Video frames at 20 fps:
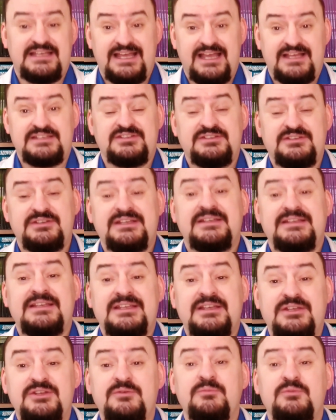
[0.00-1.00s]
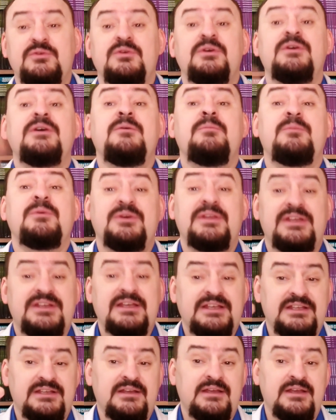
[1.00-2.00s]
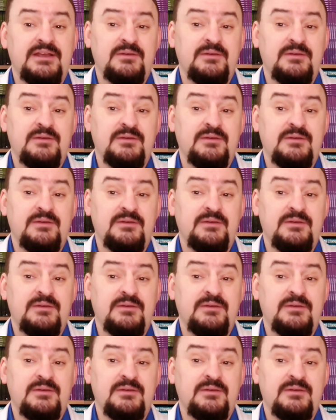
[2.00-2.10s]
actually the humoral immunity,